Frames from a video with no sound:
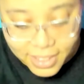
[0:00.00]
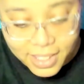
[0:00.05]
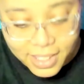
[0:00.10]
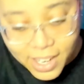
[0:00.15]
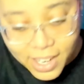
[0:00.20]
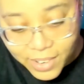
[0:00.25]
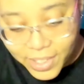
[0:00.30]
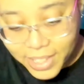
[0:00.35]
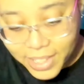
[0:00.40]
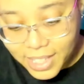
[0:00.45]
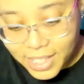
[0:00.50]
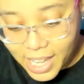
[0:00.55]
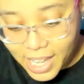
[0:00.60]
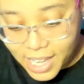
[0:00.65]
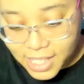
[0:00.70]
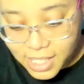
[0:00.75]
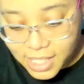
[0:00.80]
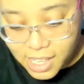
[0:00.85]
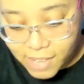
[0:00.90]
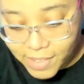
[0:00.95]
You know what, the
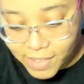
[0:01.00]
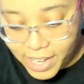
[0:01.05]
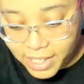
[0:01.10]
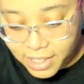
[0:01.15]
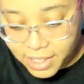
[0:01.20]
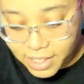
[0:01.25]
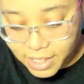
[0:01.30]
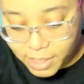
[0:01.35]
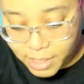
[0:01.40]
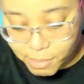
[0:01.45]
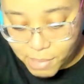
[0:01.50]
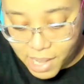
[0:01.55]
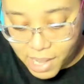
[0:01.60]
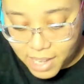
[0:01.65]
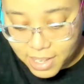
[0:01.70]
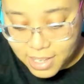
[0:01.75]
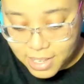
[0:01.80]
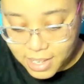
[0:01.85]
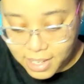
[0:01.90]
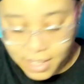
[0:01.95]
last time I did an
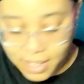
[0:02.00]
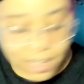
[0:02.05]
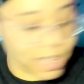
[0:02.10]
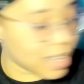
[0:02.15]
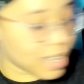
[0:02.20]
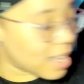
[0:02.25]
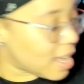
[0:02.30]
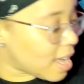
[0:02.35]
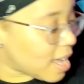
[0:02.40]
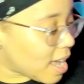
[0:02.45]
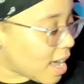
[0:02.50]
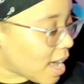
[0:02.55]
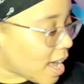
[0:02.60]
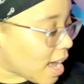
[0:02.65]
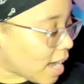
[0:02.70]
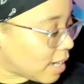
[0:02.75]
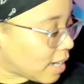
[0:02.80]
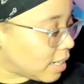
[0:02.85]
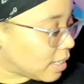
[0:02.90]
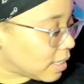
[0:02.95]
unboxing,
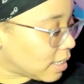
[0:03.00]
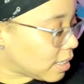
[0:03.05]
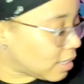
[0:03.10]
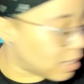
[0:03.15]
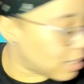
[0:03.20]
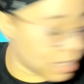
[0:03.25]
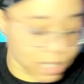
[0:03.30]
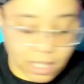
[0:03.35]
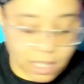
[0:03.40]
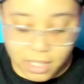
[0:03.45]
I didn't